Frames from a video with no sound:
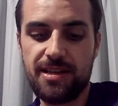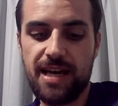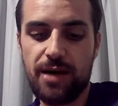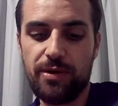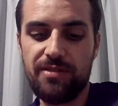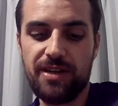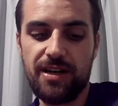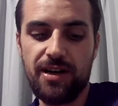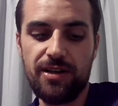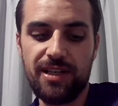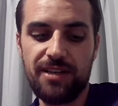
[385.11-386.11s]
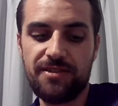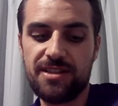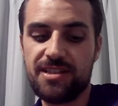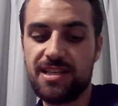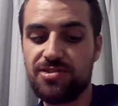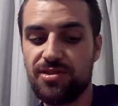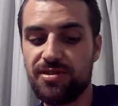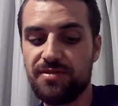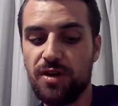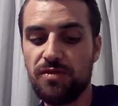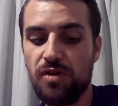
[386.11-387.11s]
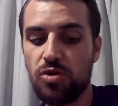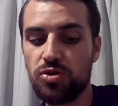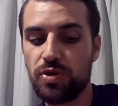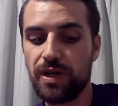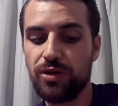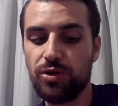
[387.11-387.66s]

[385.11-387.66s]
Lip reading: however, only if this does not involve altering